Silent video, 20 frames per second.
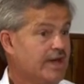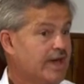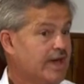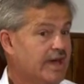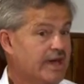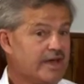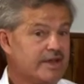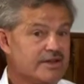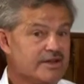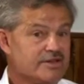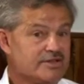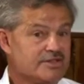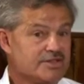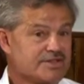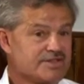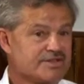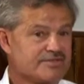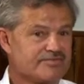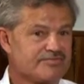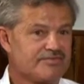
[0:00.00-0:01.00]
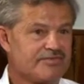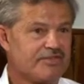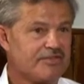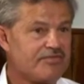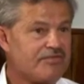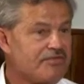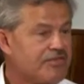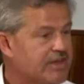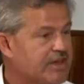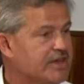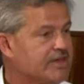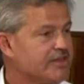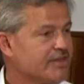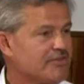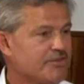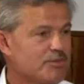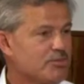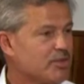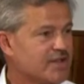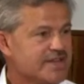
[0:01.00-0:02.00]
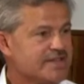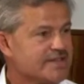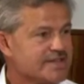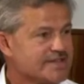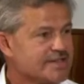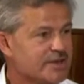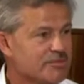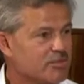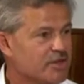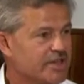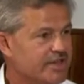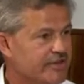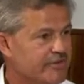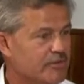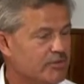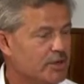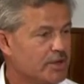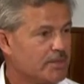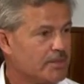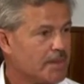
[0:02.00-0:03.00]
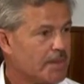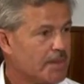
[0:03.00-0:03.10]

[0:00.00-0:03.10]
And just the feel of the place is unbelievable. Well, I've